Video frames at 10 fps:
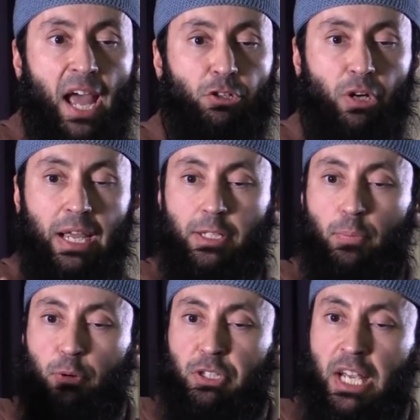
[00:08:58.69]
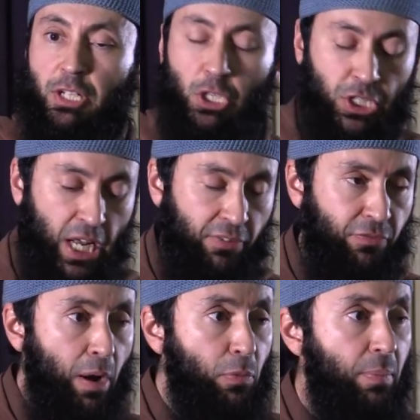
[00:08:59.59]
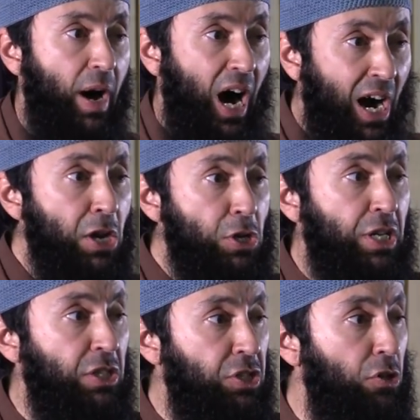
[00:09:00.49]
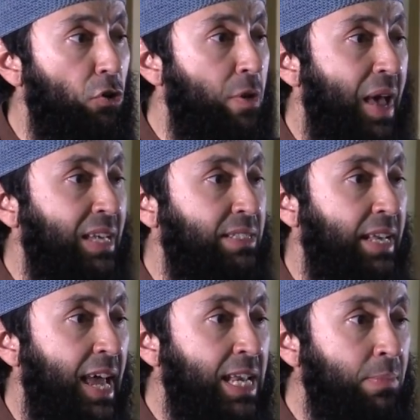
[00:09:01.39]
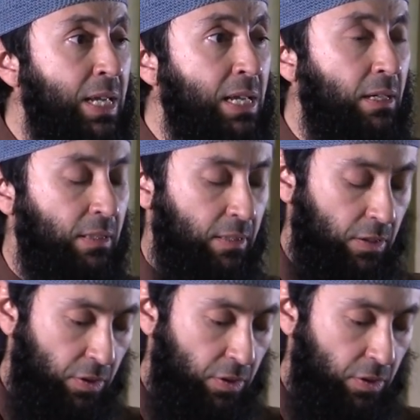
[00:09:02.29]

and try to protect yourself from them, are you consider him as an enemy?